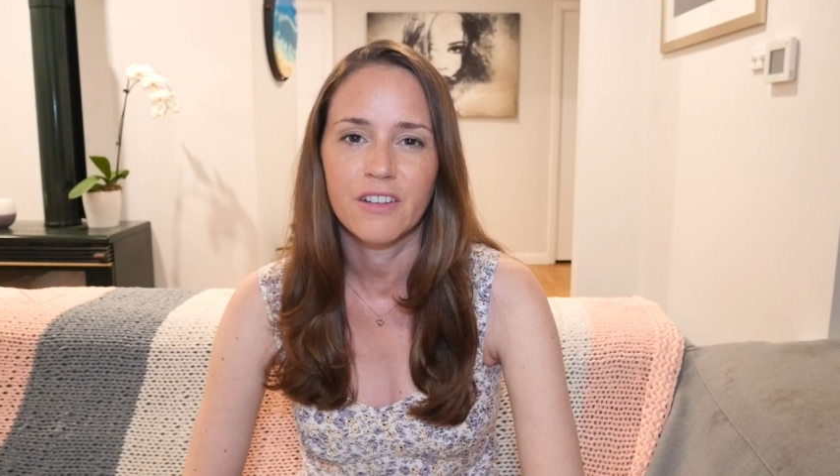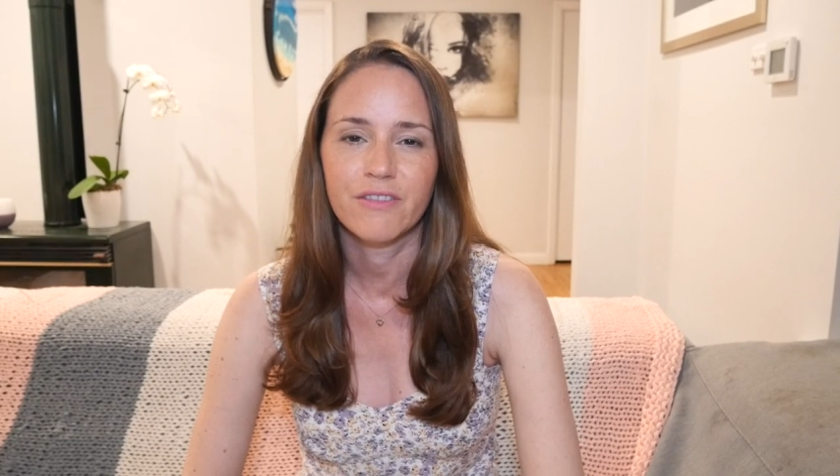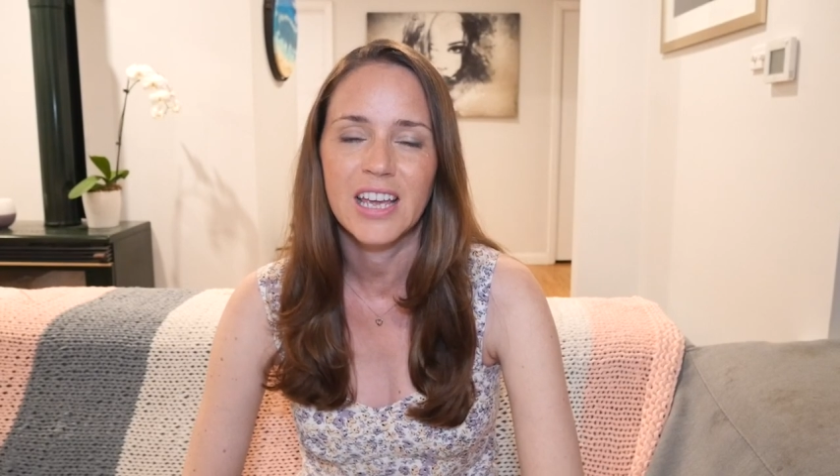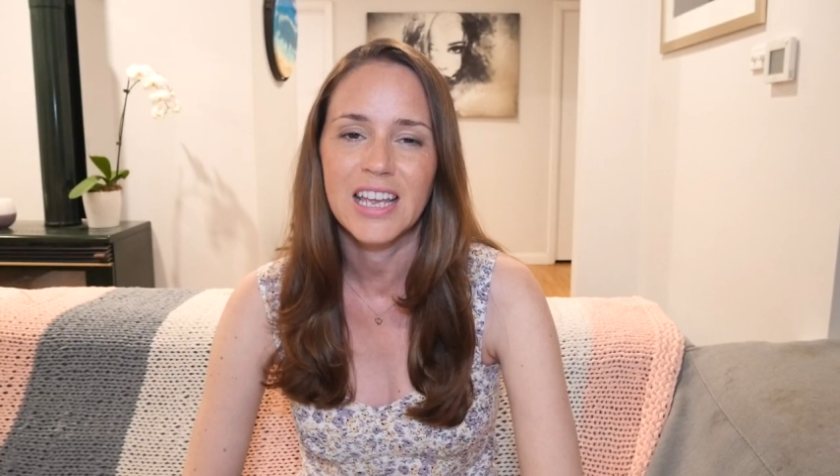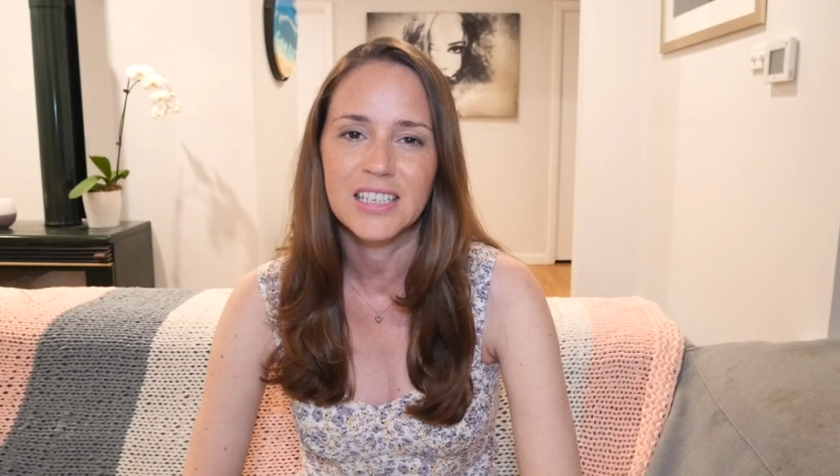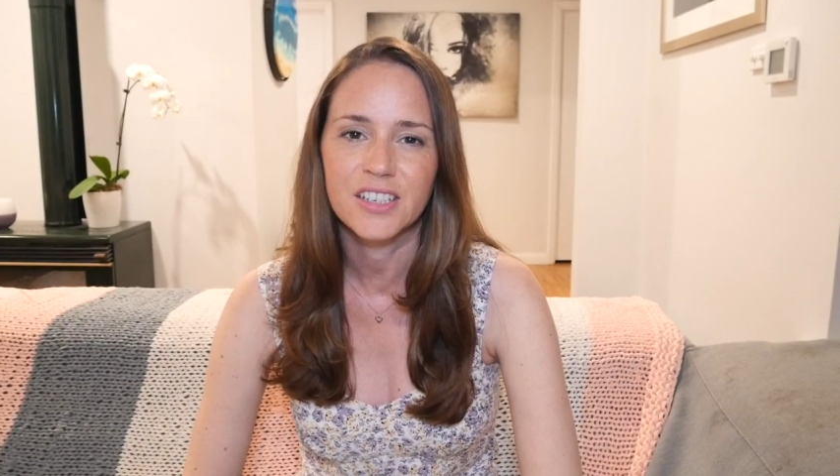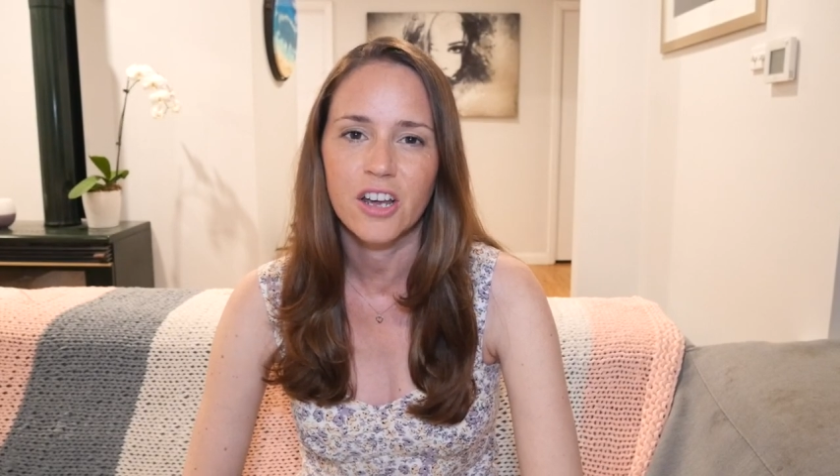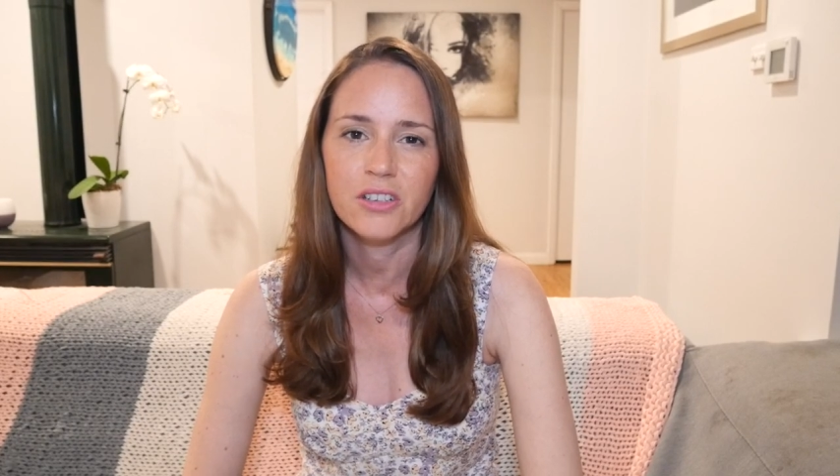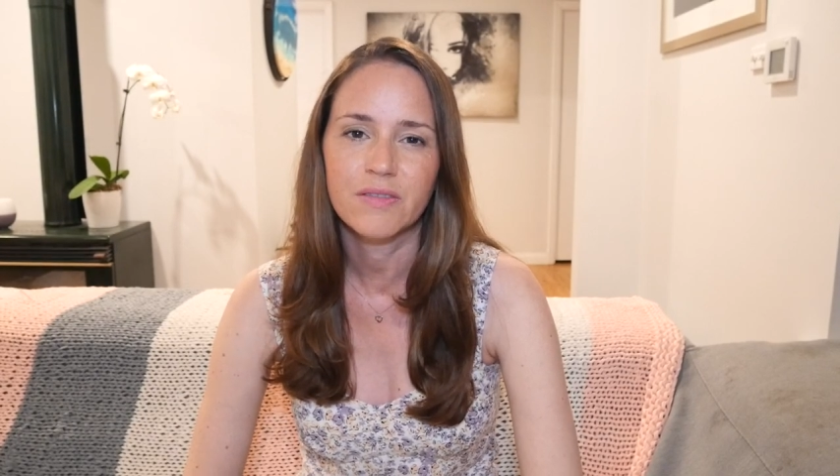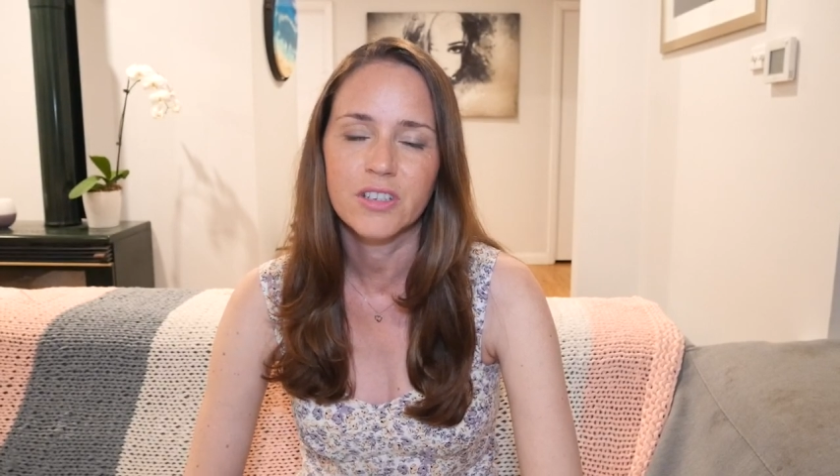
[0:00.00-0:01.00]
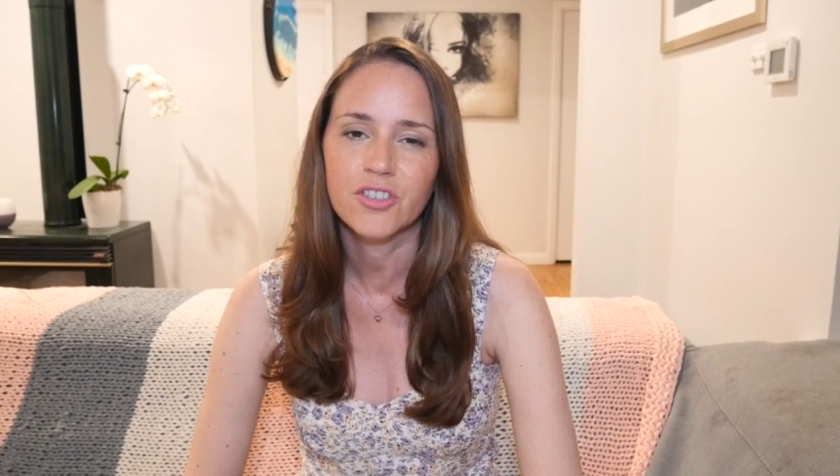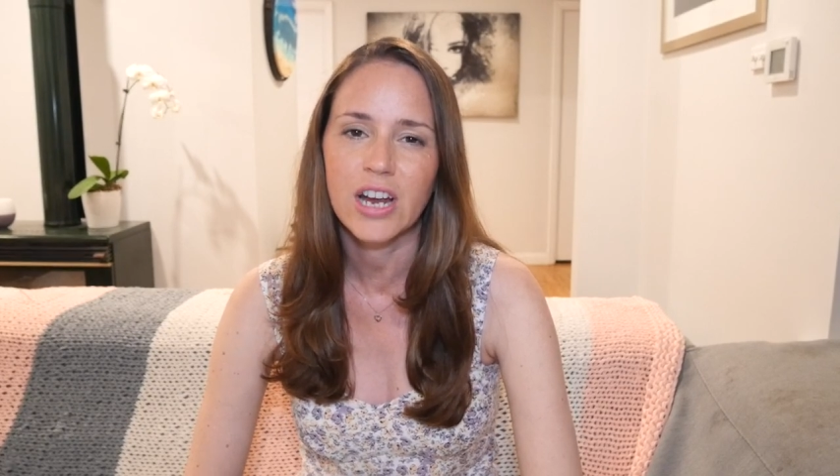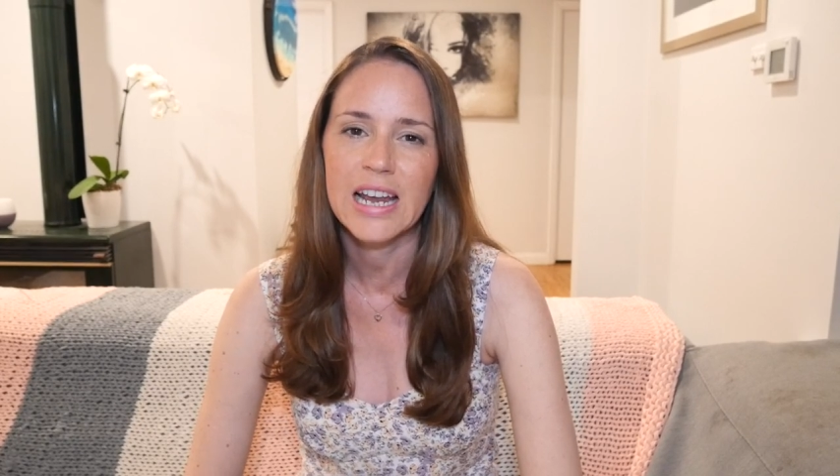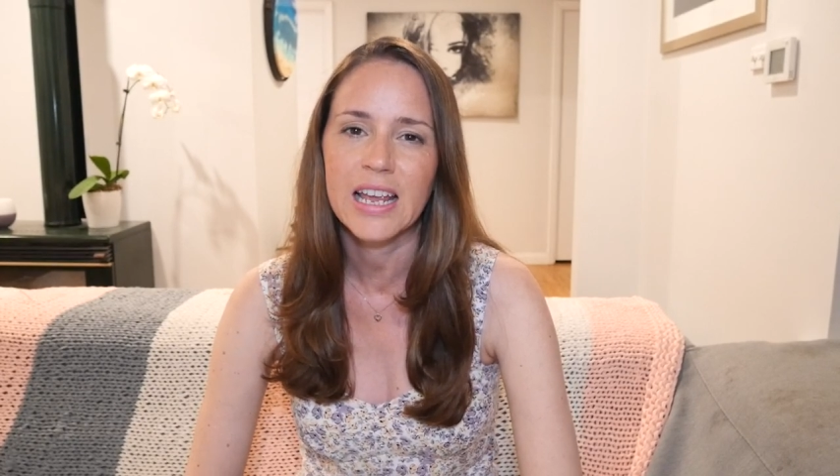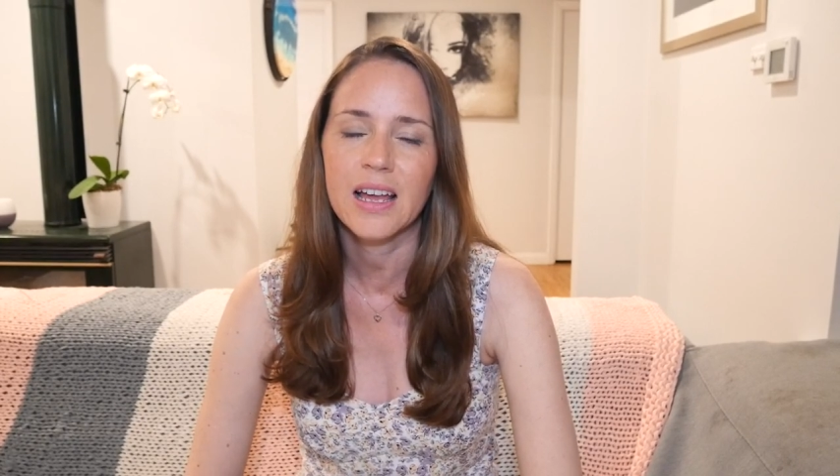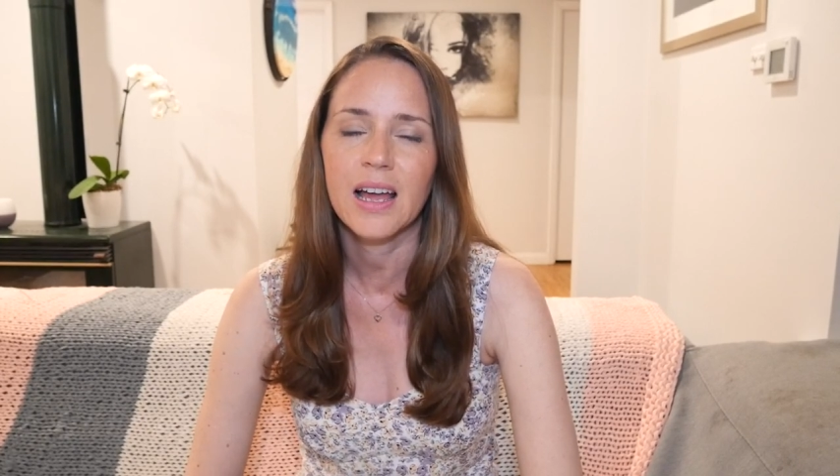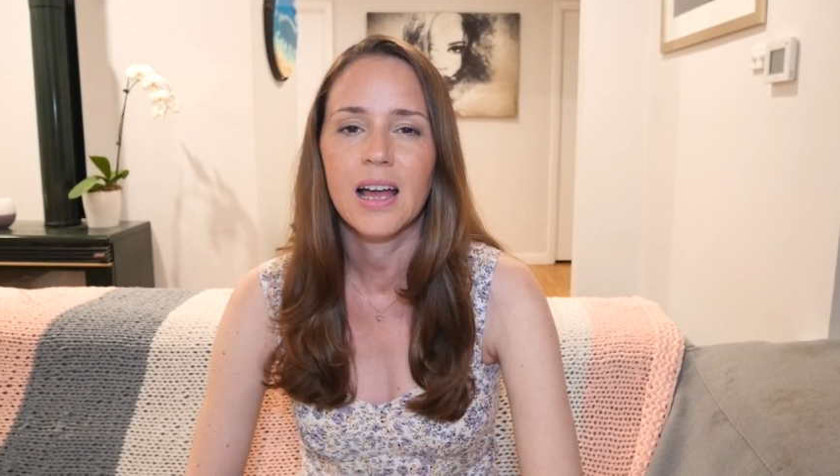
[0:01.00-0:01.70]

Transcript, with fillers: of the east coast of Australia,